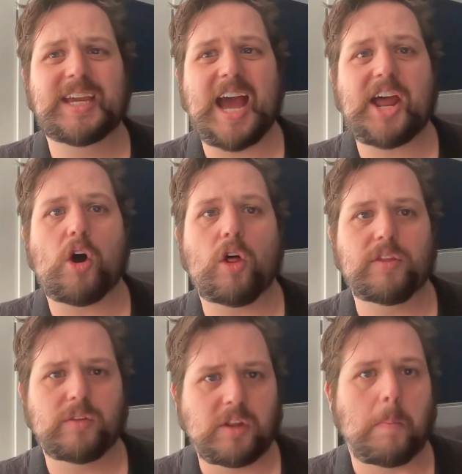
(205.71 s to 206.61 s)
got all the
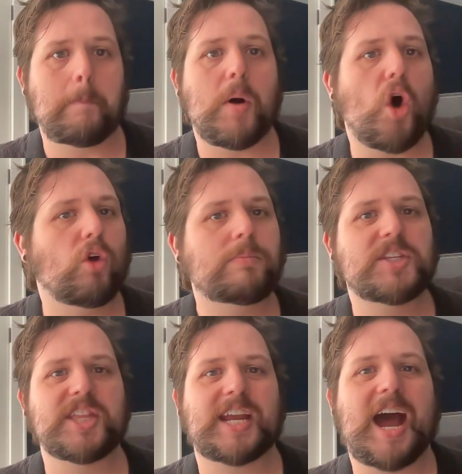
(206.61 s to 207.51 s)
little bulbs
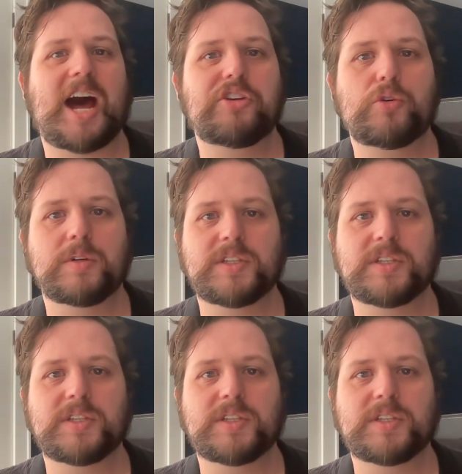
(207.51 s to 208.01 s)
and the contours